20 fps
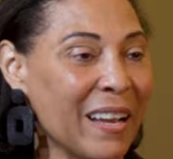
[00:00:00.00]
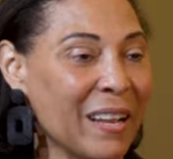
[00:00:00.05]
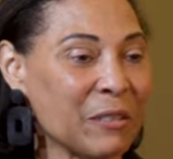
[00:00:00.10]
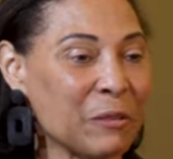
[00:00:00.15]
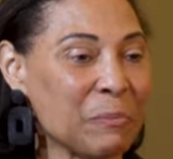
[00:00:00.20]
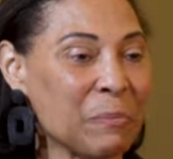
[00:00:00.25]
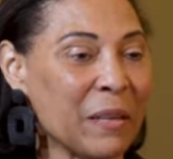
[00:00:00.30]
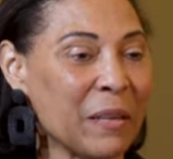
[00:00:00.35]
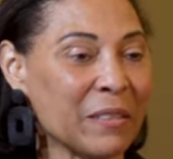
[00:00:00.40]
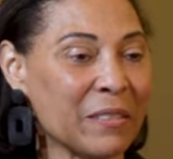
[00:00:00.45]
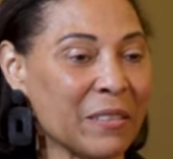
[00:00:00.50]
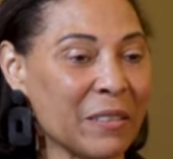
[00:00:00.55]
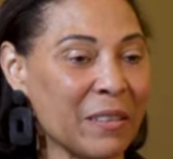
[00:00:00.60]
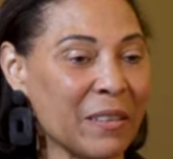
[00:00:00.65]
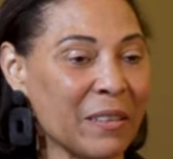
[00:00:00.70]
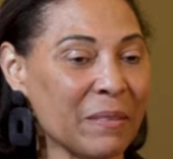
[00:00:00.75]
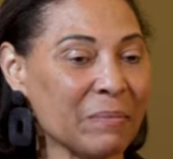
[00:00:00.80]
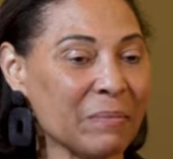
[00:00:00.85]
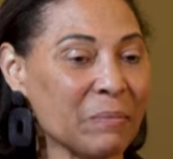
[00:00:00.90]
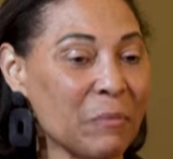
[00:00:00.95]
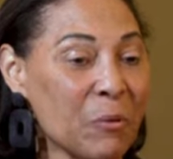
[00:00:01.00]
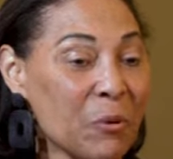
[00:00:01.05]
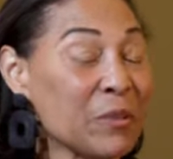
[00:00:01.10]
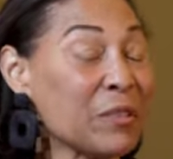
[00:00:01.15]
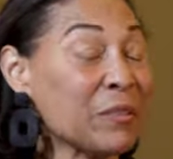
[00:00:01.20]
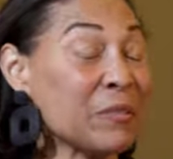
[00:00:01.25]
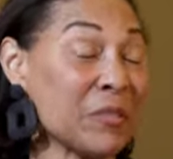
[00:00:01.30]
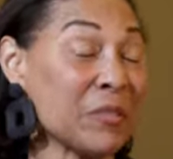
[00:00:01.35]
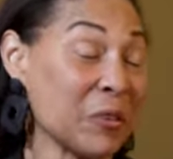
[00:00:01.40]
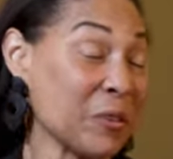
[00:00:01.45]
I spent more
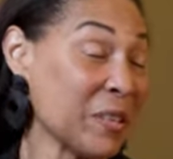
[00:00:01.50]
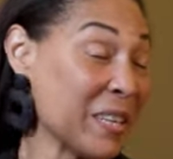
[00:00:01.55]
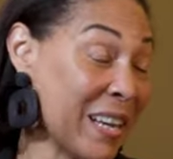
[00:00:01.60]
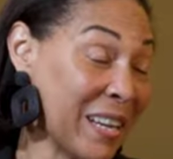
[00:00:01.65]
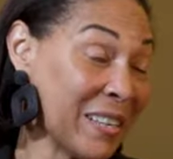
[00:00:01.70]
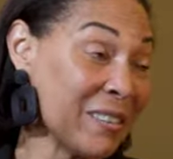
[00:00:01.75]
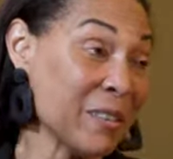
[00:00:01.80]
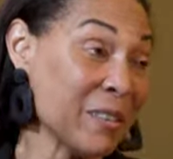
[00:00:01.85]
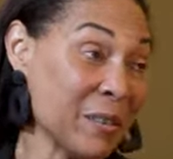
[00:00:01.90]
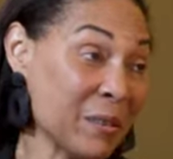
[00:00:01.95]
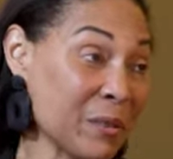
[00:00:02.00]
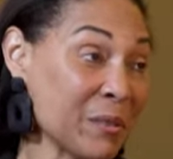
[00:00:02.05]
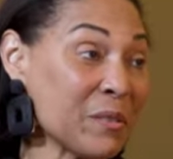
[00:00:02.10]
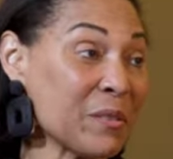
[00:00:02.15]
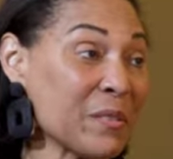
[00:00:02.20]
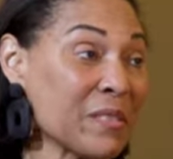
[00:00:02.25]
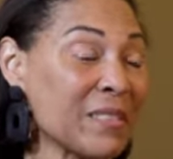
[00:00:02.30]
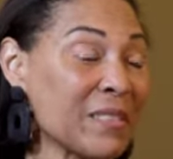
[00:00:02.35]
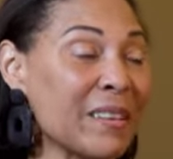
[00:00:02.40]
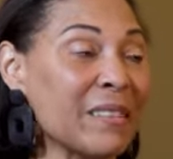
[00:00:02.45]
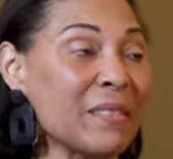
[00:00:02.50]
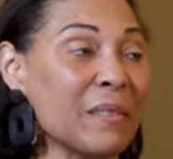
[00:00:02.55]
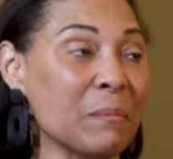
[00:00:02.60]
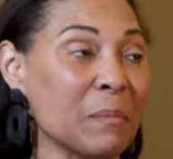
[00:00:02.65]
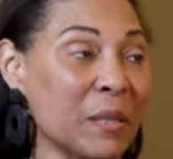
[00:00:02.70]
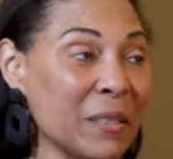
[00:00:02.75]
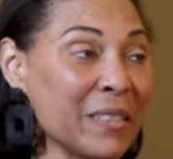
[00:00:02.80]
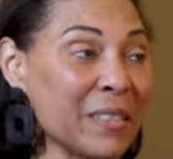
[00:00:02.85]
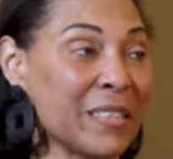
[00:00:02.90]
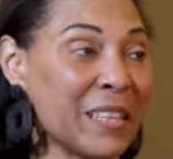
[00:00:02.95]
than 38 years in the
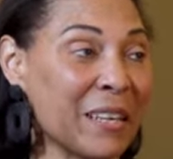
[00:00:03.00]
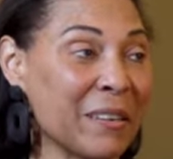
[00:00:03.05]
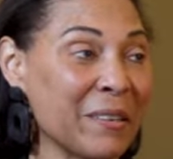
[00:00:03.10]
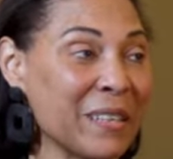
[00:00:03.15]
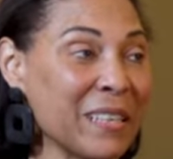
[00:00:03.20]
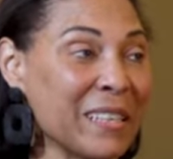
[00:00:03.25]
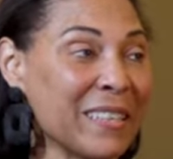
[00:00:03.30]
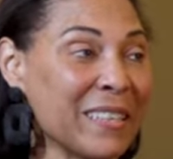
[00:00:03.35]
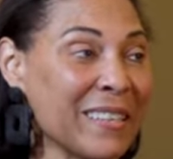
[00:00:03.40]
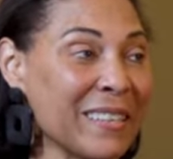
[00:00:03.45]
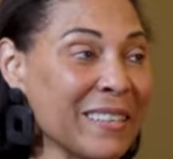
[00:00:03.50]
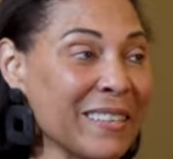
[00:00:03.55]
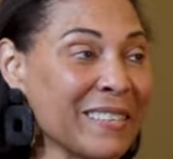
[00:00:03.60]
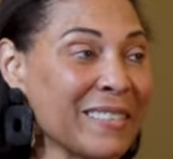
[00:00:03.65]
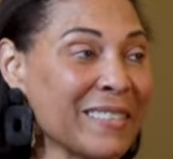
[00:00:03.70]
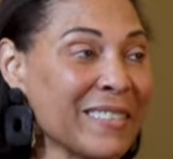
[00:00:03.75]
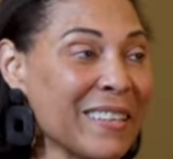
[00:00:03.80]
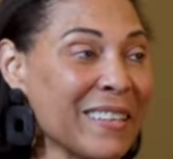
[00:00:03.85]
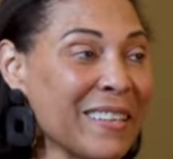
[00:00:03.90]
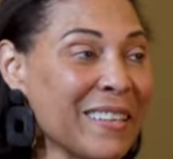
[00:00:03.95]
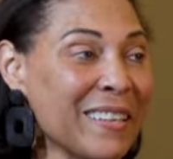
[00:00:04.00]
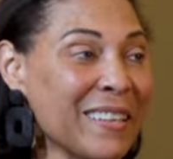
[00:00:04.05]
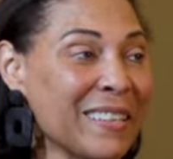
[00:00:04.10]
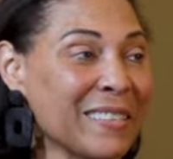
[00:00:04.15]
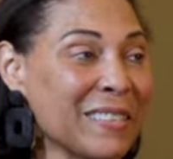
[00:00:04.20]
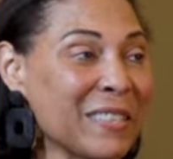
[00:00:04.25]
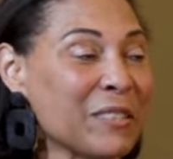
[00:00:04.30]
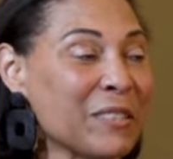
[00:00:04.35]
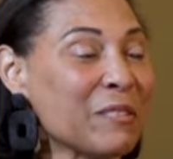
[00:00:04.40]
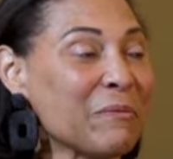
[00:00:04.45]
military and
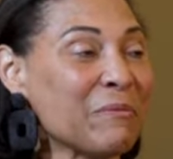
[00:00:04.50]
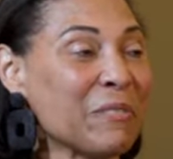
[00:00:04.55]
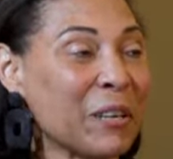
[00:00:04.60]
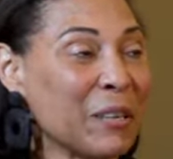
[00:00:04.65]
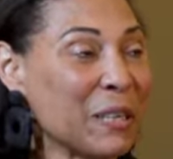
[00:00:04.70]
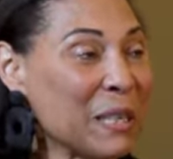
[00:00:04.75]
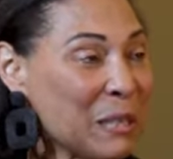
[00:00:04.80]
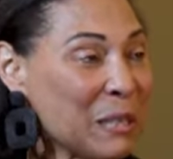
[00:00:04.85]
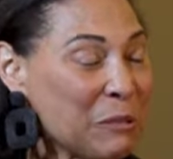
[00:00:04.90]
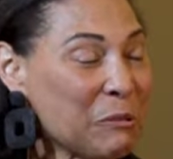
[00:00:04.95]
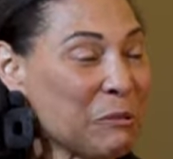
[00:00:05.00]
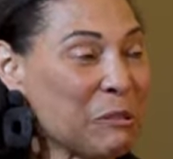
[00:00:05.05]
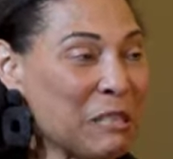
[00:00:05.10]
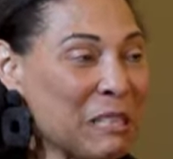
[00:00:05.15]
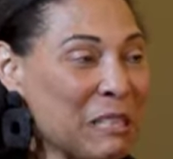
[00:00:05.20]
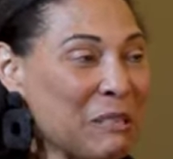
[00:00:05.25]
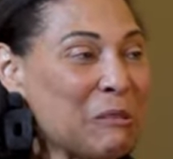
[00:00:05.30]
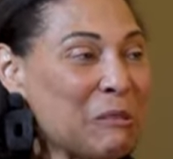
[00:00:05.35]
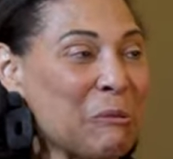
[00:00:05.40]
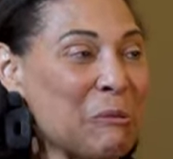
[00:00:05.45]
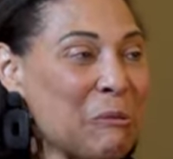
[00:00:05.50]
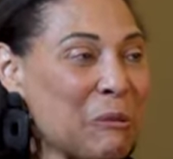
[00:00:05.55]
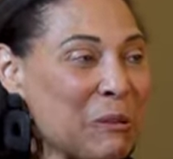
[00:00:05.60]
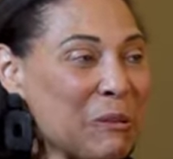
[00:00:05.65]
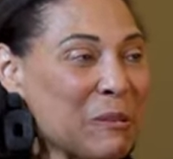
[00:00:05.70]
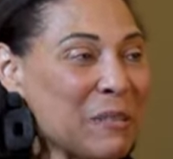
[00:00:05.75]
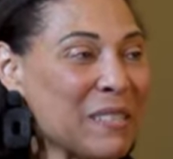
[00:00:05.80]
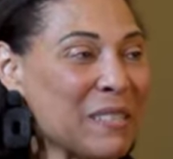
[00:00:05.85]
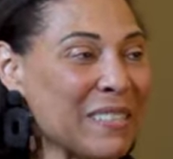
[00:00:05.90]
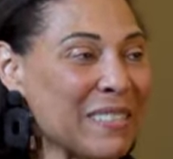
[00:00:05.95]
did some very interesting
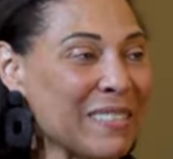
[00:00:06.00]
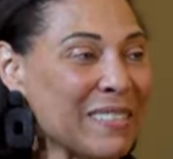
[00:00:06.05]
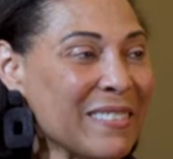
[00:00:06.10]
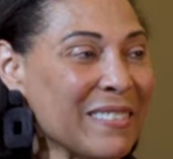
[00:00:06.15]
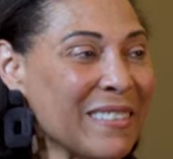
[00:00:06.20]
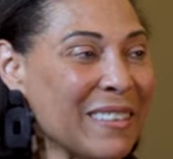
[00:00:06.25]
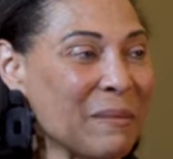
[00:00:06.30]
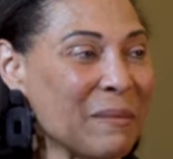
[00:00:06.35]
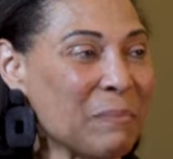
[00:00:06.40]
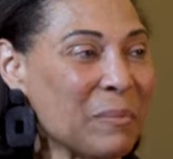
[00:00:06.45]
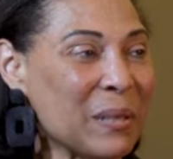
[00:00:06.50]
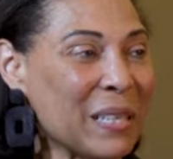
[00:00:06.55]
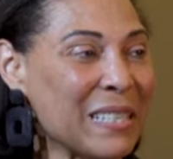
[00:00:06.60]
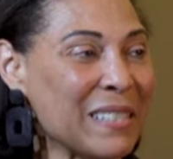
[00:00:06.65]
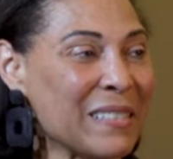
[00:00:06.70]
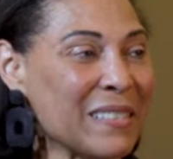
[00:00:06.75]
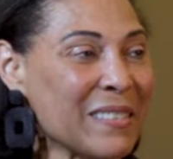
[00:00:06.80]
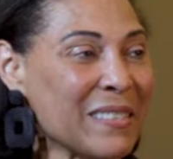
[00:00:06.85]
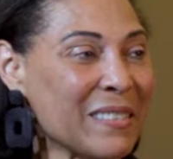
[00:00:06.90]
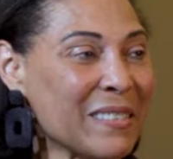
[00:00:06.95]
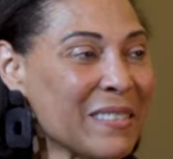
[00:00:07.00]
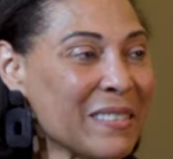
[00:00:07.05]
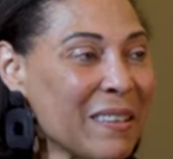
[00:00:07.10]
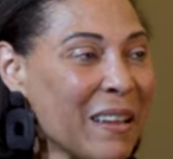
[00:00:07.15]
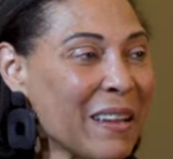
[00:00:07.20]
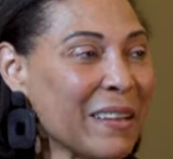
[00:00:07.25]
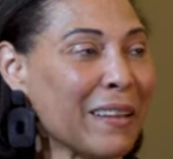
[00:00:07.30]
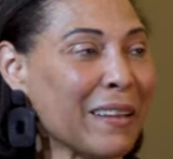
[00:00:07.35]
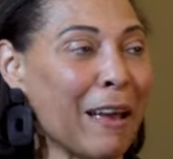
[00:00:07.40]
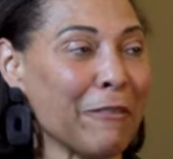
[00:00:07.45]
tours in places
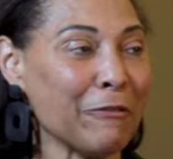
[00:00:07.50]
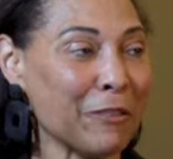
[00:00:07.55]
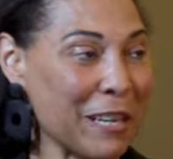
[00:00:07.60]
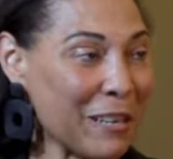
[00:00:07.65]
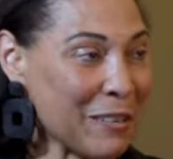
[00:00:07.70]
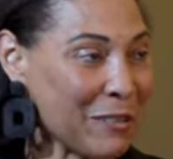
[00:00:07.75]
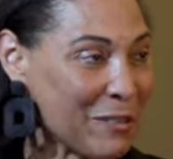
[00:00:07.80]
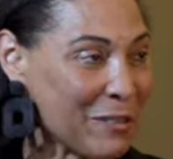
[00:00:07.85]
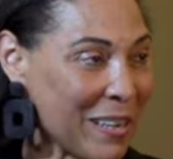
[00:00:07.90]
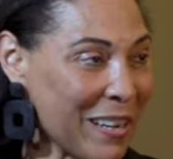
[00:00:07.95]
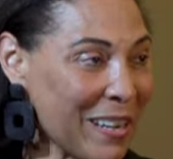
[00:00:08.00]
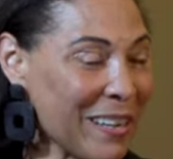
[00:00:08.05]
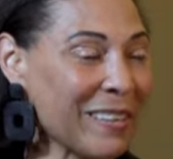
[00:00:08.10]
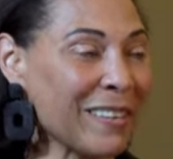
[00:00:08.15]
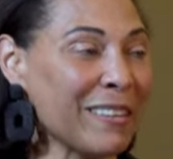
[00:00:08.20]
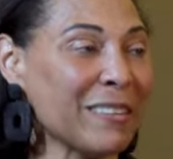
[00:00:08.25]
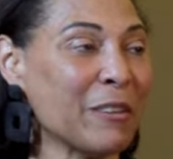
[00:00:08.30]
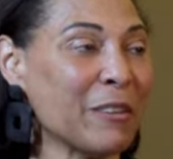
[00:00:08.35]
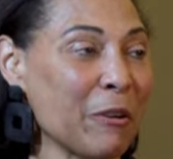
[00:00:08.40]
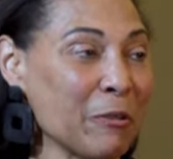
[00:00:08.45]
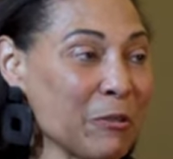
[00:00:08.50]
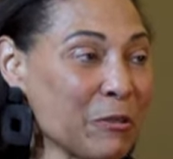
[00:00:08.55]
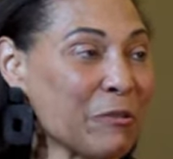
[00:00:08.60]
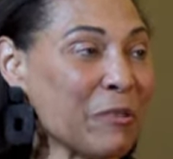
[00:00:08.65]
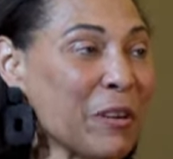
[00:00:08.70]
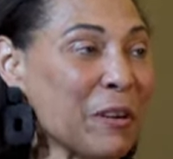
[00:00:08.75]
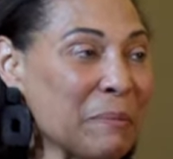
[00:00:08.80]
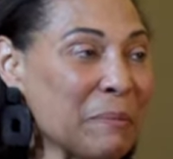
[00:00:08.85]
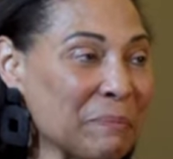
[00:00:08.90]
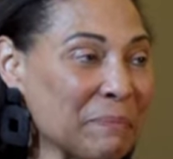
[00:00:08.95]
like Afghanistan and
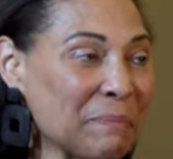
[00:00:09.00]
Kosovo.